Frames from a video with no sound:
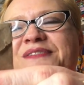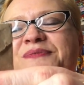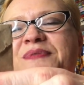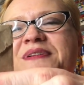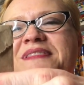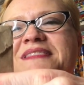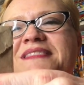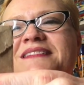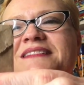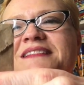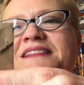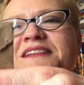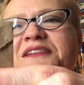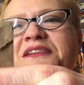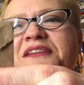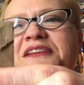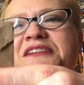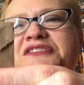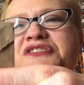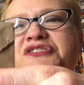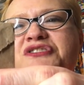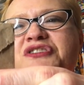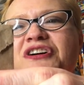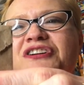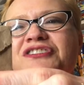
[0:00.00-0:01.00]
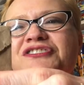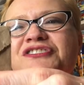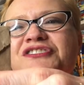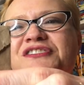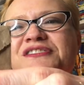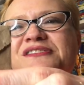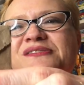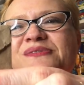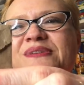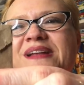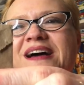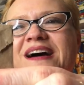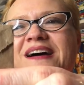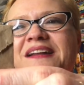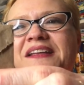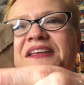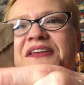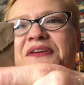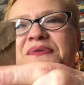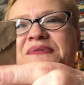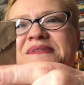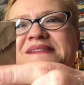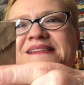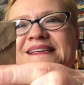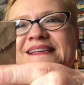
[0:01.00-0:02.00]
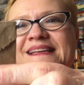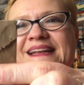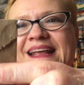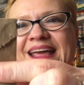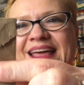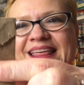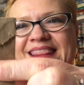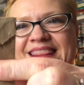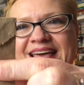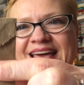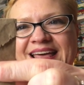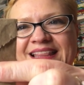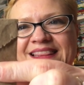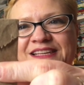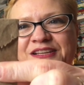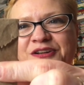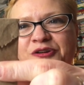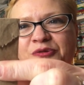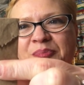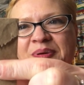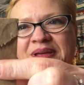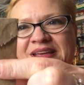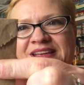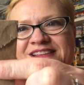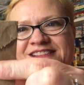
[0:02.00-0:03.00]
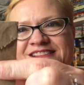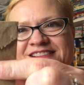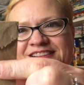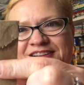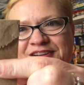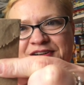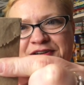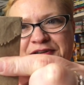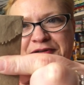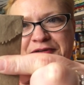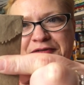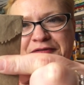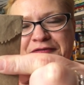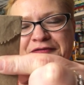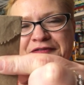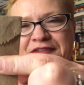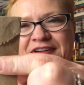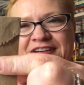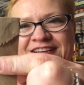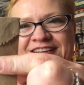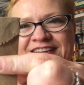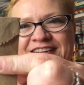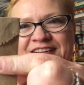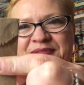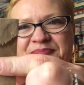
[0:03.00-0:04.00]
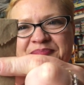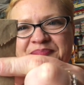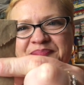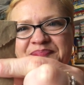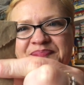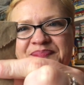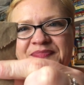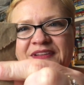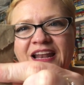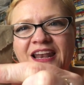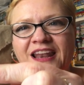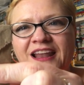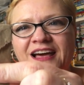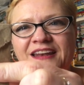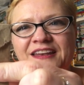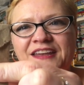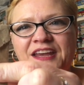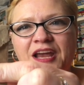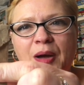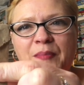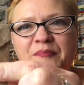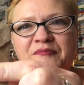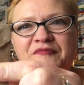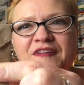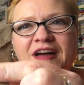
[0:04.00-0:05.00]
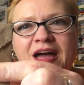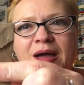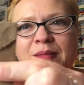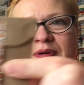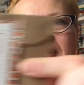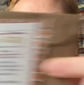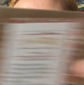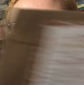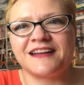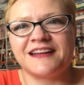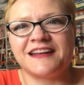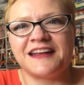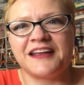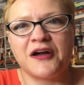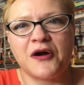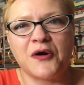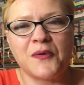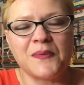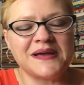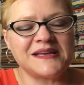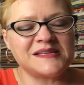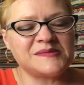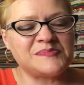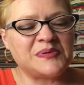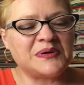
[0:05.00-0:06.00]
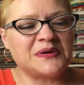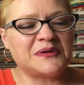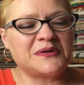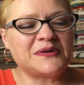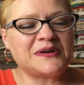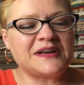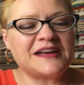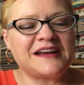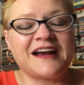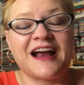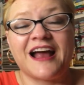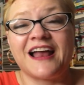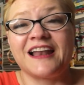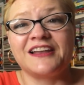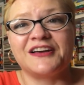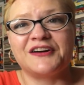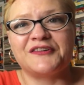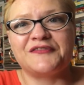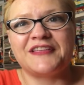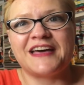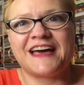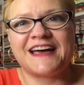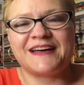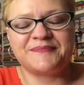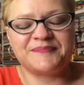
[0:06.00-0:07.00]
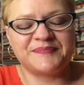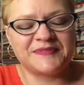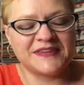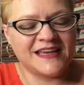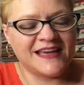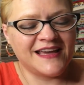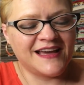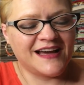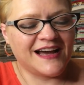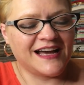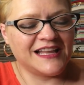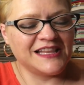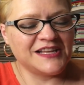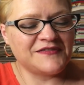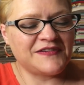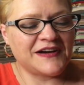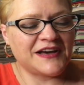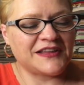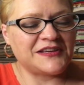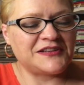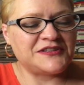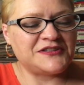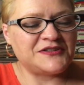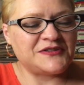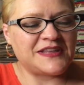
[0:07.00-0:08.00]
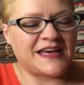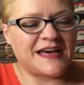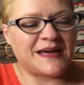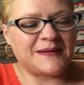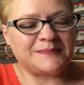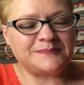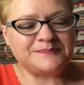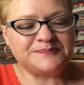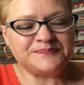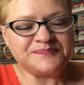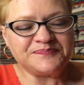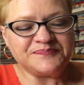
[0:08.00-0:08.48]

with the little instructions on how to use it and that little piece of lanyap fabric that they always put on there. I love that. I love how they do that.